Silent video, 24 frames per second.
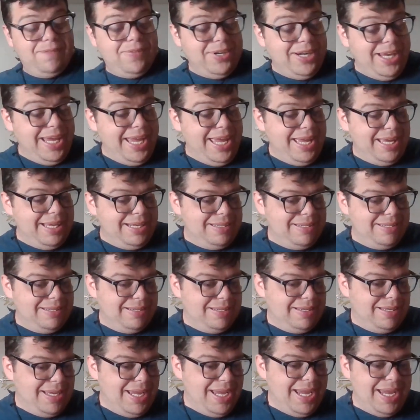for that.
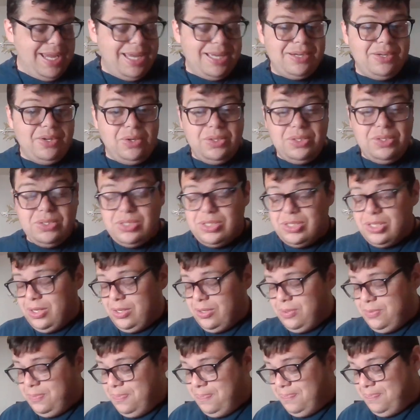And
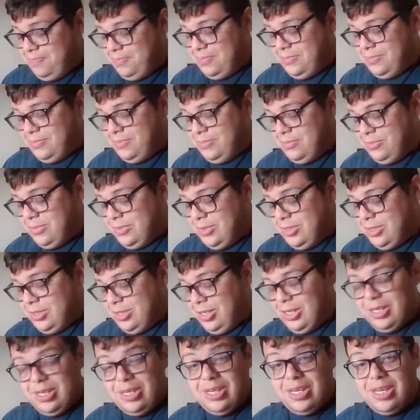also,
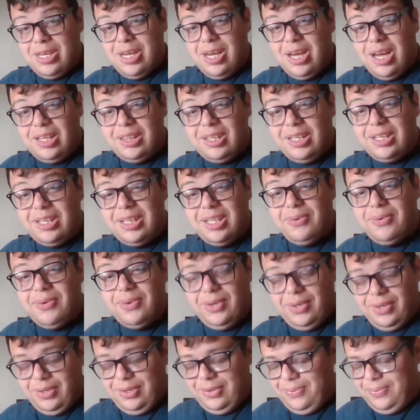I thought they
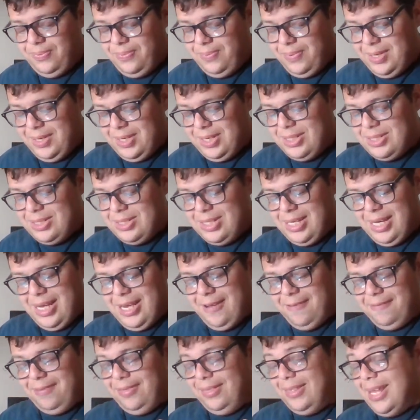were uh, wanted to
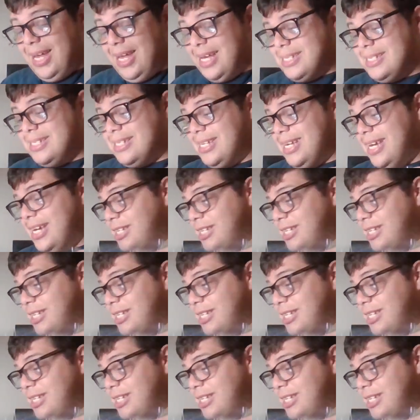have less